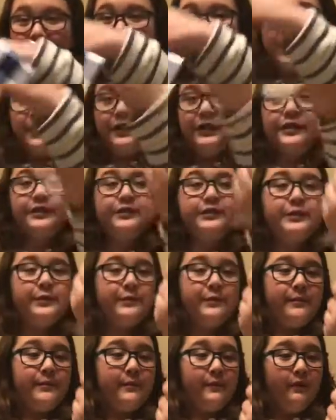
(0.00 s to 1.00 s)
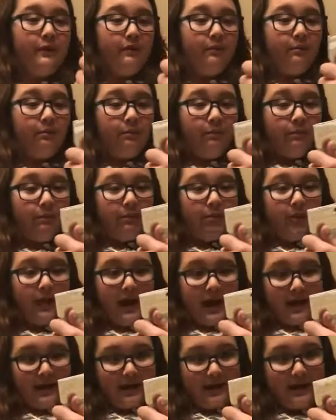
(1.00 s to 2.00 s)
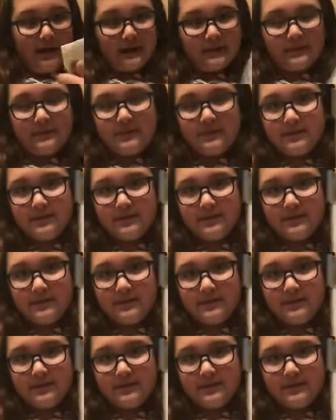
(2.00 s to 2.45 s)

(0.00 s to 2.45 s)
Claire's. I got some